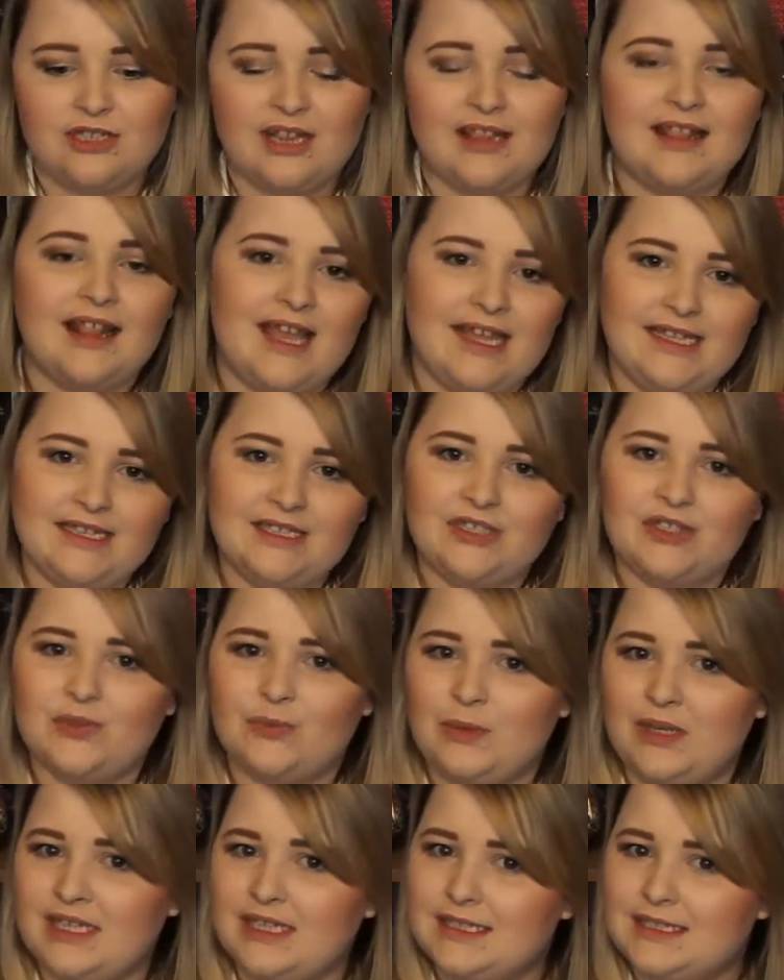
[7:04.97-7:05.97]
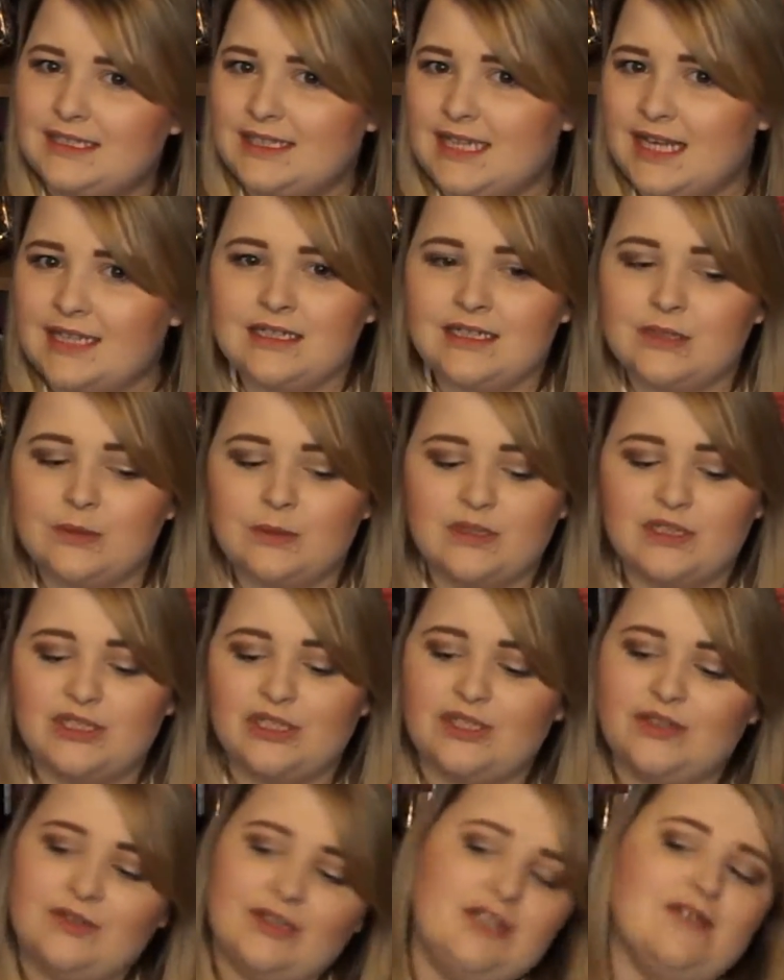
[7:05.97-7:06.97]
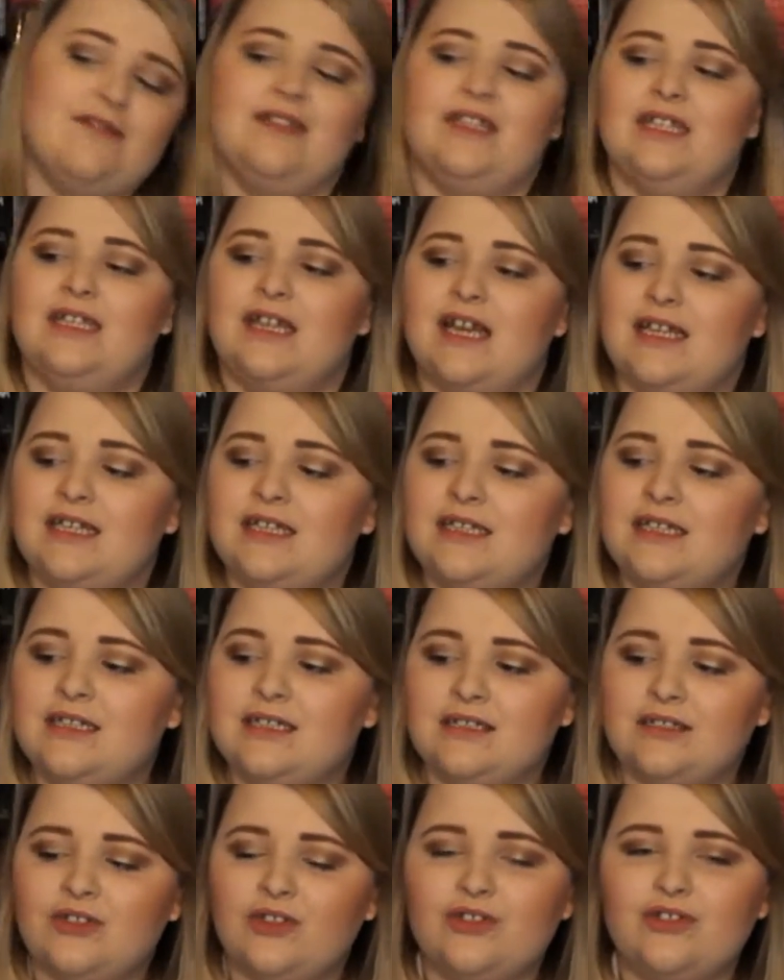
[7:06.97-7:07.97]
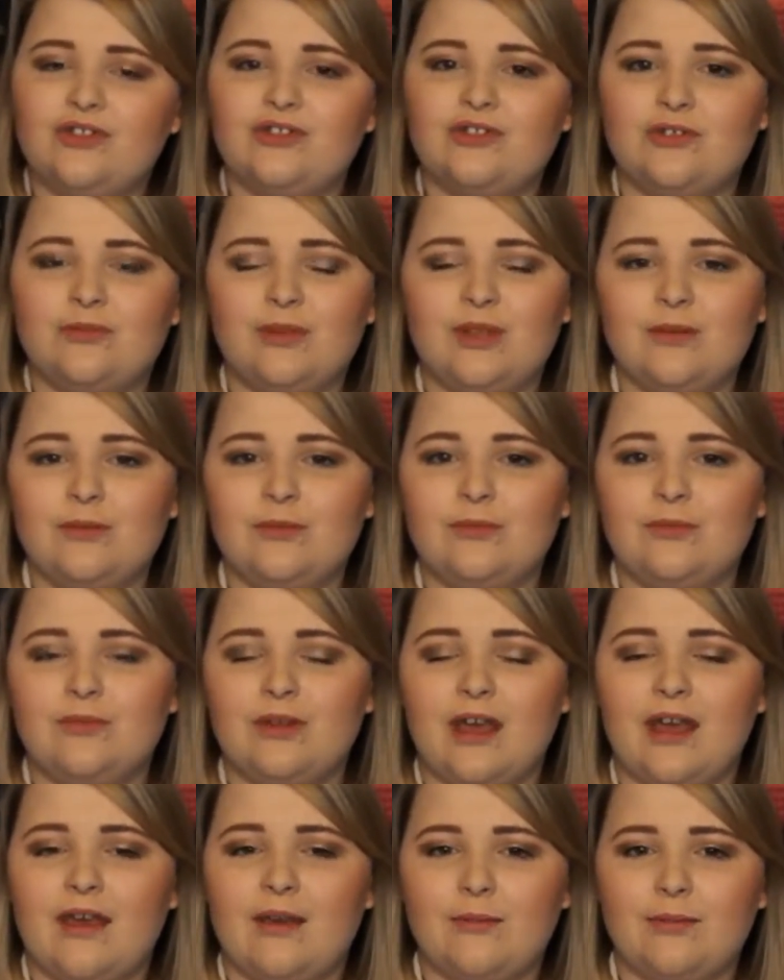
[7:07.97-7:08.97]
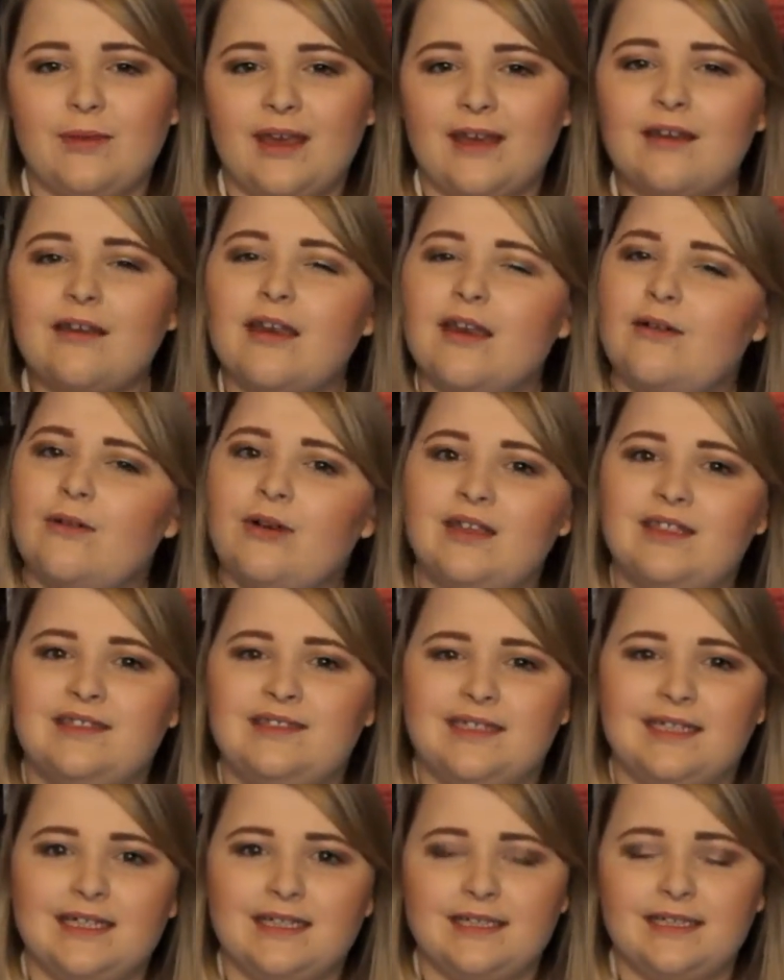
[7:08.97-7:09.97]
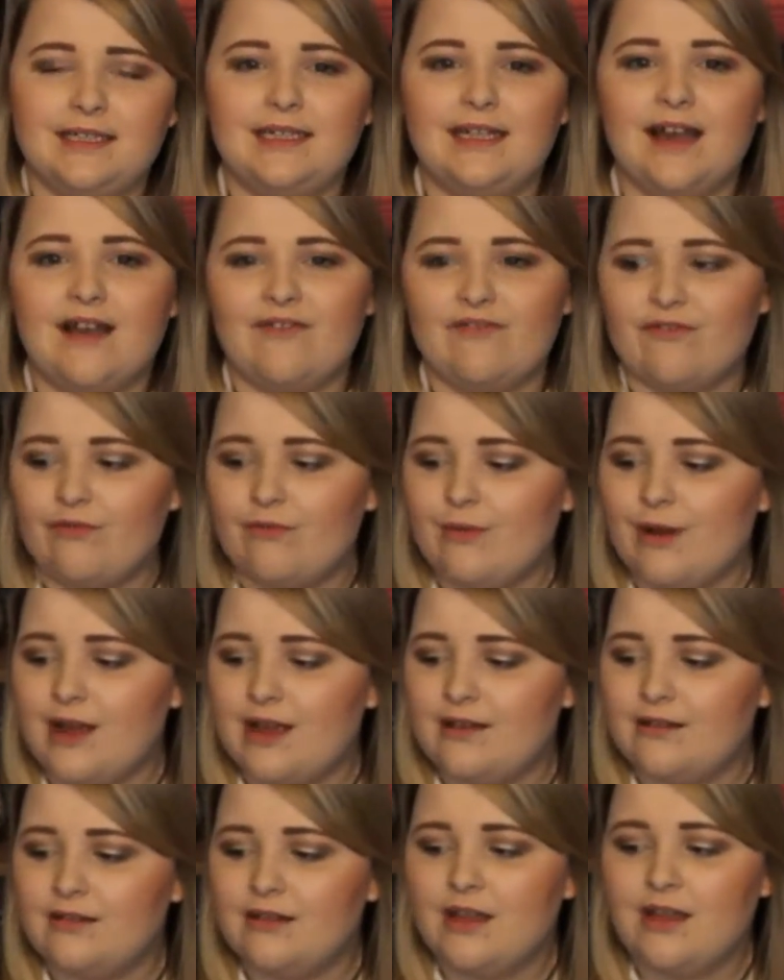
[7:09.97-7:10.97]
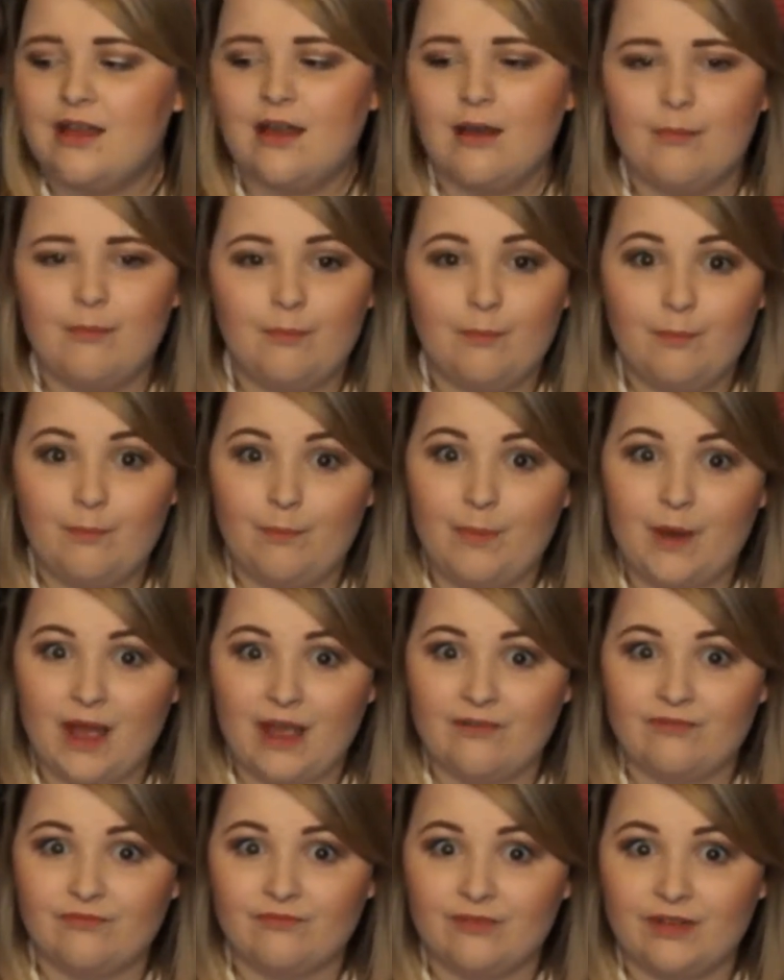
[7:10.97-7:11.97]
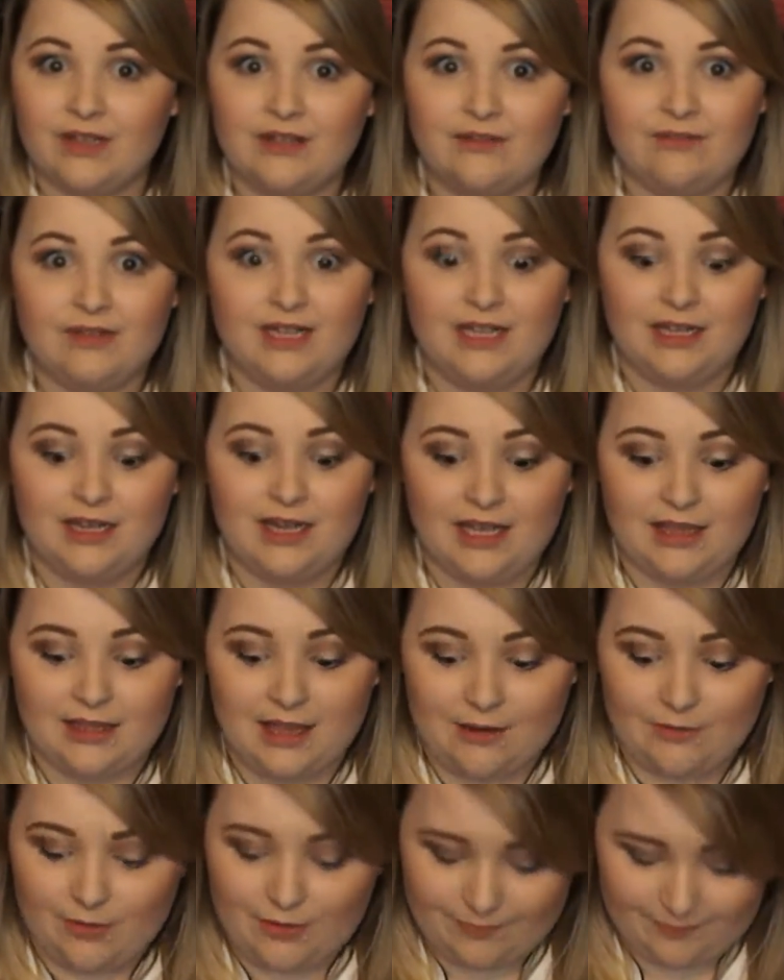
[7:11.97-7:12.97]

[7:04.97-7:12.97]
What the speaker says: light, sweet scent, which is really nice, because some of them can get quite sickly after a while, but I really like that one.